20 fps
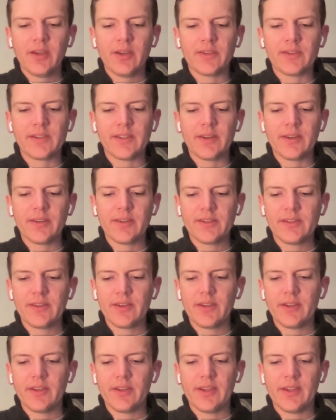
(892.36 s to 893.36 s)
because there is
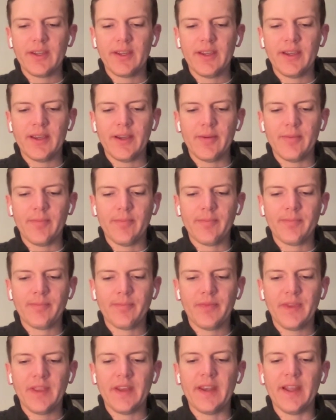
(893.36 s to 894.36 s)
certainly um,
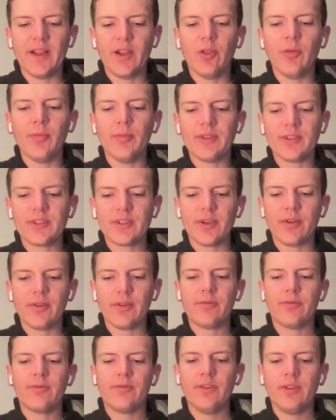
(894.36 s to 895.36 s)
an element
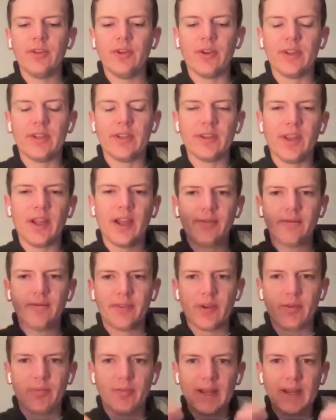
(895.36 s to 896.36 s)
of, you know, in life,
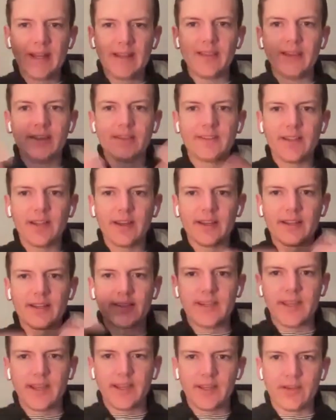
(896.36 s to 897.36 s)
there are many things that
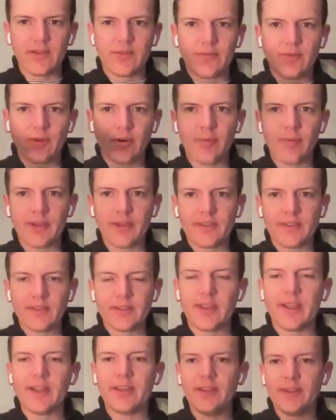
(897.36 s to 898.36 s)
extend from
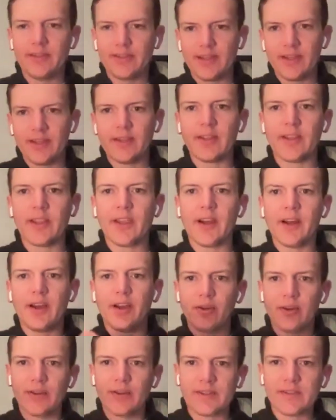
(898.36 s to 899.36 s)
us. Like you said, the
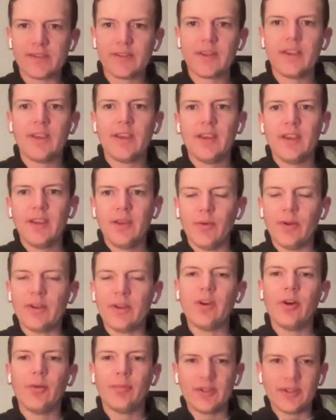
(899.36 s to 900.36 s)
car is,
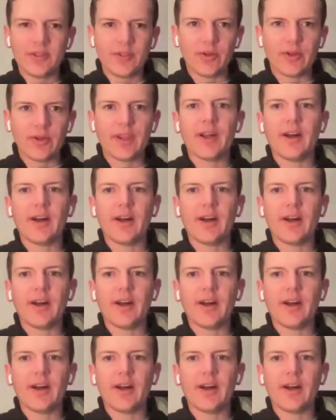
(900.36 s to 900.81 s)
when you hop into a